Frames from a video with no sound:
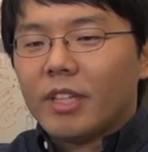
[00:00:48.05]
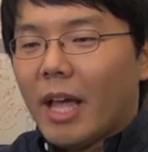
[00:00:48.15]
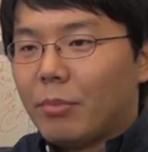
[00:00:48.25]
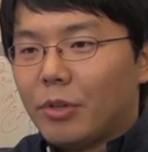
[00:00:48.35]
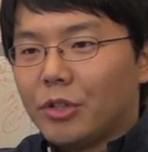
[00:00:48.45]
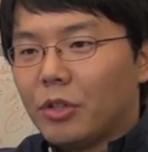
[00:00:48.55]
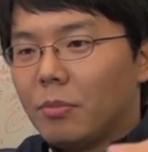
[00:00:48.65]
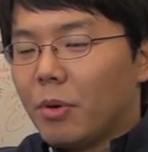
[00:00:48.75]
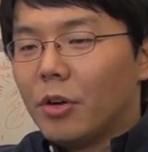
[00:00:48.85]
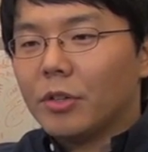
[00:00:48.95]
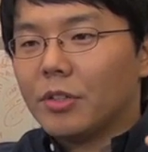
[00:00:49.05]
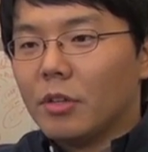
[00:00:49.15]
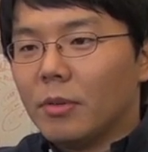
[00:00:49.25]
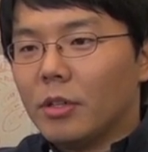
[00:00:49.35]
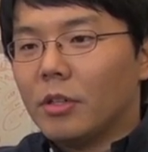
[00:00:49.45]
temperature per
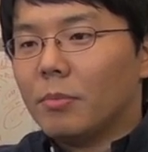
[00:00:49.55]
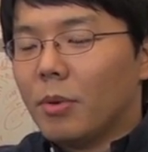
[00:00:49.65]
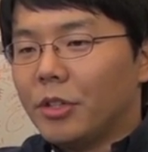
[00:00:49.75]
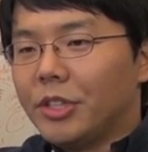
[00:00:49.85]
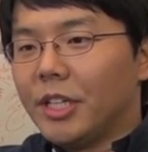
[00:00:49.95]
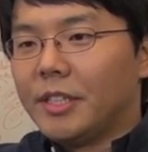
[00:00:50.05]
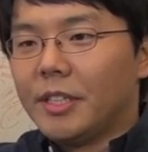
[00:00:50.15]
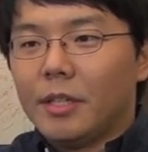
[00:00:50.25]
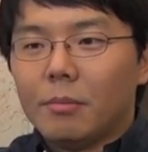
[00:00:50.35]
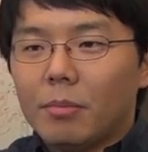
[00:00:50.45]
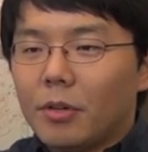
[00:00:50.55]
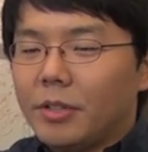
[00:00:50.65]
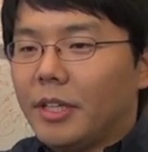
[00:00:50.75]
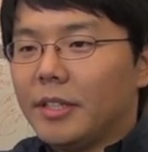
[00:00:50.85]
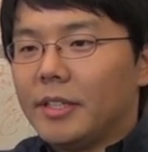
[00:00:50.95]
server, per chassis, per
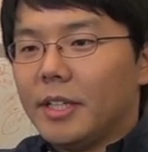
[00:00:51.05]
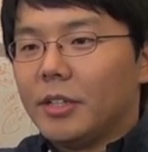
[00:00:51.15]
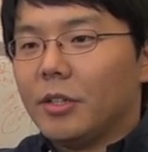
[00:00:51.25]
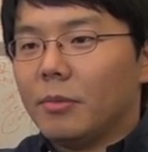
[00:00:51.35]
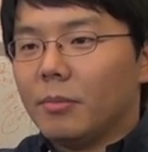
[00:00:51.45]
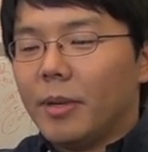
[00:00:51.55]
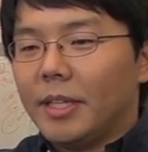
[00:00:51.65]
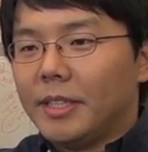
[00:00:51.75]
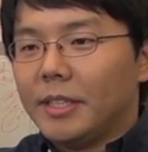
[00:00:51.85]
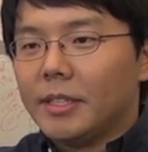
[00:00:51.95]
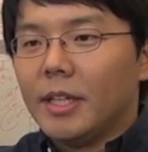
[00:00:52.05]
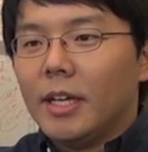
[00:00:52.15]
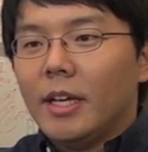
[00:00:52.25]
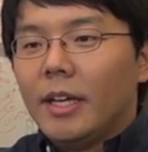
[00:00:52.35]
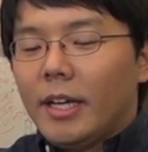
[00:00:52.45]
data center basis,
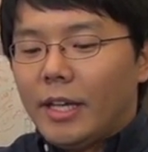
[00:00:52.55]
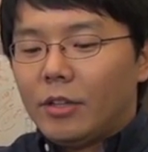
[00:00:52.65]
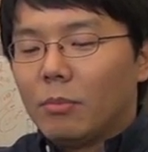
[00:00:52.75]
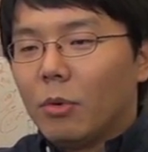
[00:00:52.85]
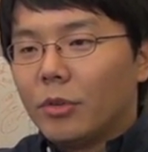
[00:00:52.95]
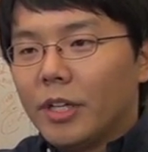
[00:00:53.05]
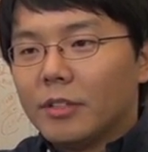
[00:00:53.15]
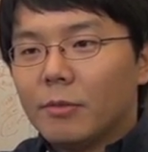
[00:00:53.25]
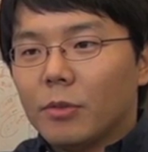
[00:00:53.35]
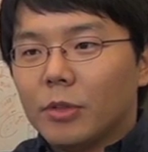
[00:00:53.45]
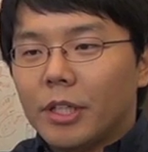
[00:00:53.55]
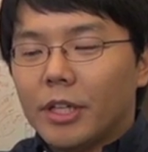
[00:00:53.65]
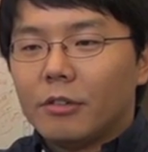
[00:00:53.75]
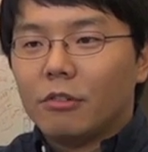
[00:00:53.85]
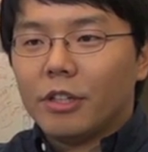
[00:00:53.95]
and the models for
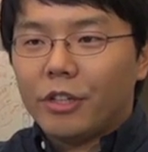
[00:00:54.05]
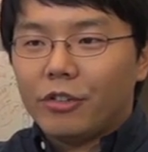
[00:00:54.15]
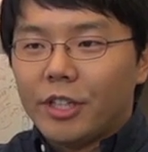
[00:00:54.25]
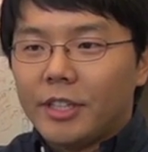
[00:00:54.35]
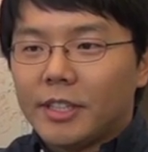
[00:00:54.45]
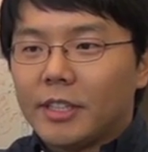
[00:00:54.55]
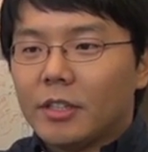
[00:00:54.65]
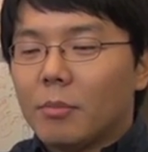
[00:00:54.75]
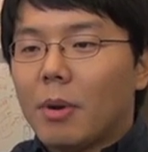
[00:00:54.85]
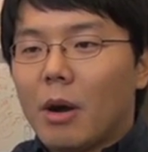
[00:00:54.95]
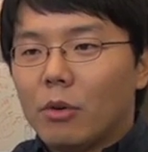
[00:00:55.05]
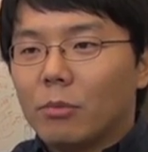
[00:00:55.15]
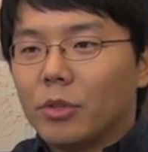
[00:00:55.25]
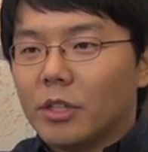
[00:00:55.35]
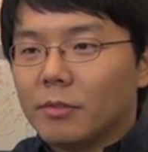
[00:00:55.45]
the cooling units, the power
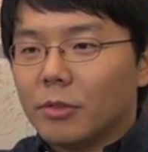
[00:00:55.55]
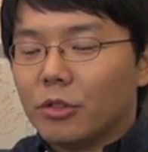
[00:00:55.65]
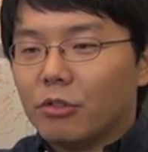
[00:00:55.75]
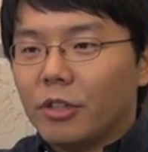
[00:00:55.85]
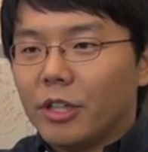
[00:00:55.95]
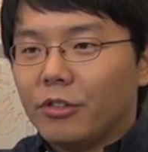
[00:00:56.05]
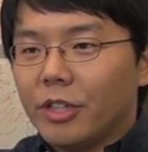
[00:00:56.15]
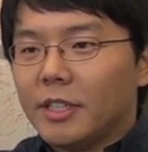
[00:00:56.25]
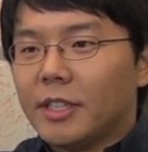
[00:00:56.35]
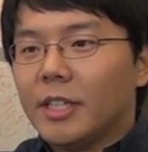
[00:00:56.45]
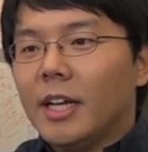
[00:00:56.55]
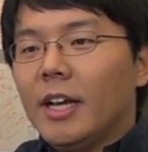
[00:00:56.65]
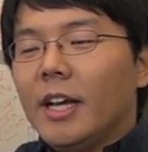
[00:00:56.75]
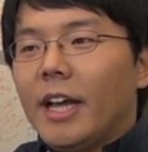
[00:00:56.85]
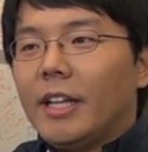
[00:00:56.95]
models for the cooling units,
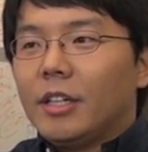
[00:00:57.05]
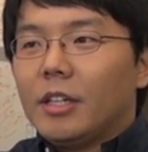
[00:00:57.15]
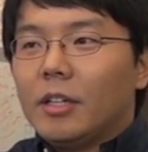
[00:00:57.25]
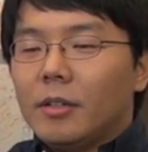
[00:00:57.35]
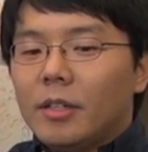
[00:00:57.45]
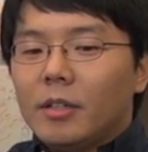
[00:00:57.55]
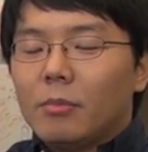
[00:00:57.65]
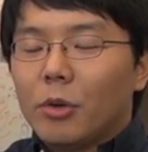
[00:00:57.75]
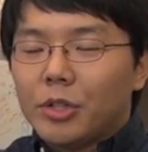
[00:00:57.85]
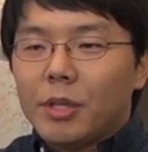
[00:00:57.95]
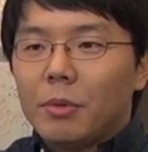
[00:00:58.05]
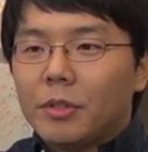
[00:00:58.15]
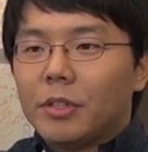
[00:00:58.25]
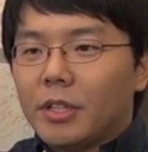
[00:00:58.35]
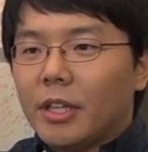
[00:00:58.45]
and most
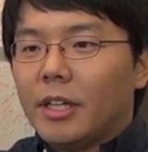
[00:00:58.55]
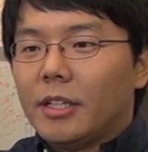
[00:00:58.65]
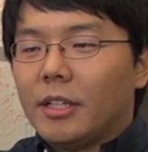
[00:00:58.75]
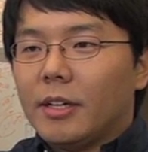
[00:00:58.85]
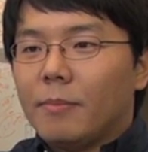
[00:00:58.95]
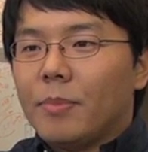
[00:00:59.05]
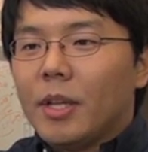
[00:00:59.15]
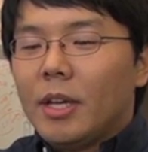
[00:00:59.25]
importantly, the